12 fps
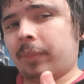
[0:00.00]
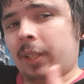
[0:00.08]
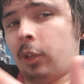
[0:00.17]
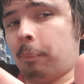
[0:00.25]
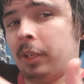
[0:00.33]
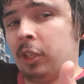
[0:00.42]

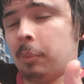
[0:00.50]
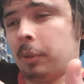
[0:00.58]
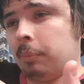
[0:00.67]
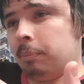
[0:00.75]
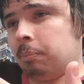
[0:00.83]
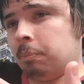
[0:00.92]
not being held
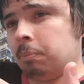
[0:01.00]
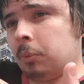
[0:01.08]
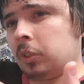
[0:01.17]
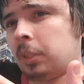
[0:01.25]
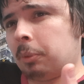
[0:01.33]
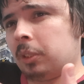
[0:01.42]
but
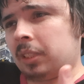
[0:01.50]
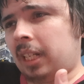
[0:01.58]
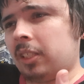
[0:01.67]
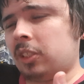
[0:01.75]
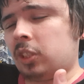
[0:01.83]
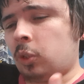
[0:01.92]
multiple
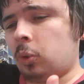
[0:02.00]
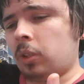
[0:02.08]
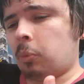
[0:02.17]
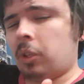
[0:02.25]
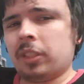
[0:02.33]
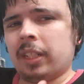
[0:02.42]
titles to hold at
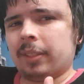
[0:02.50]
once,